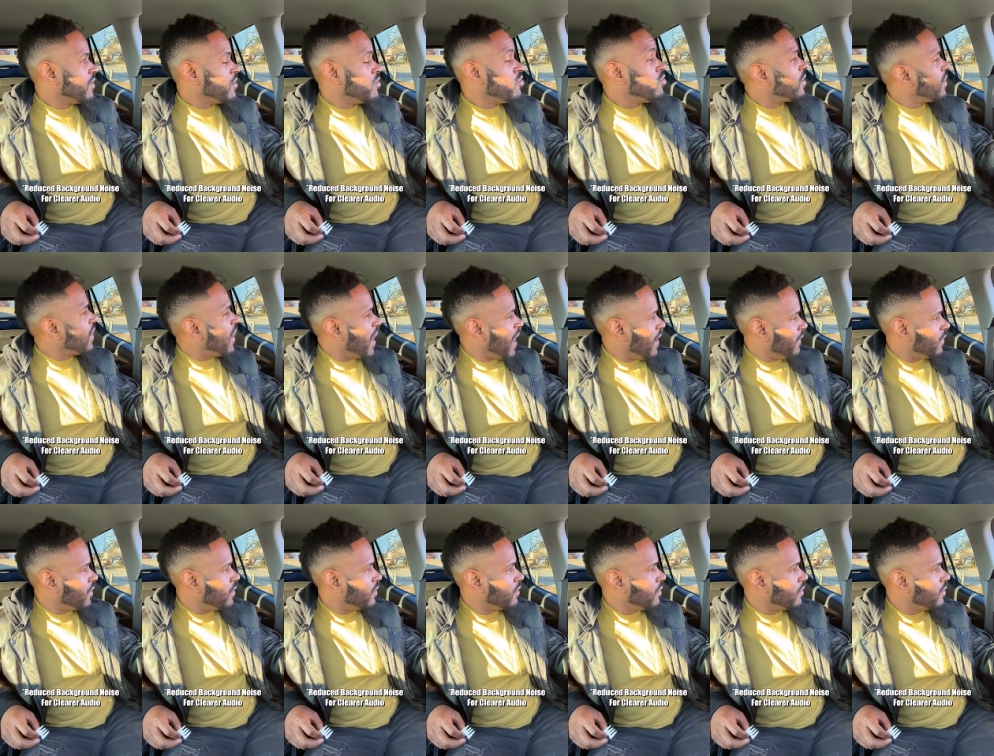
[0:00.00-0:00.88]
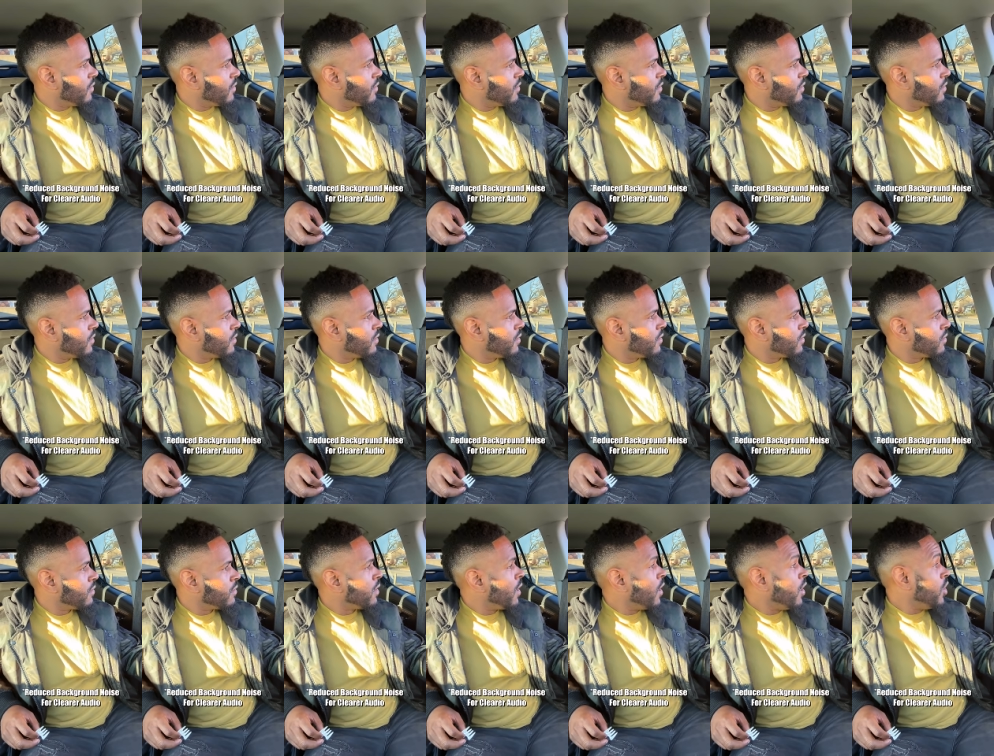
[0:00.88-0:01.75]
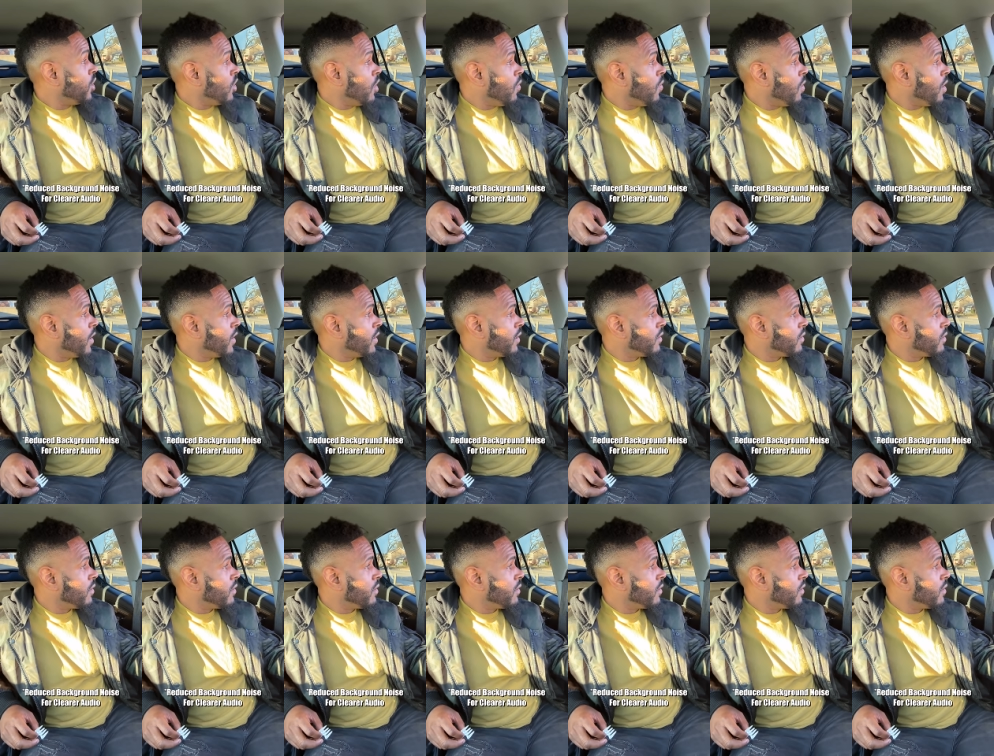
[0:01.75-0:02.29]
You can have it. Uh-uh. Okay. You don't want it?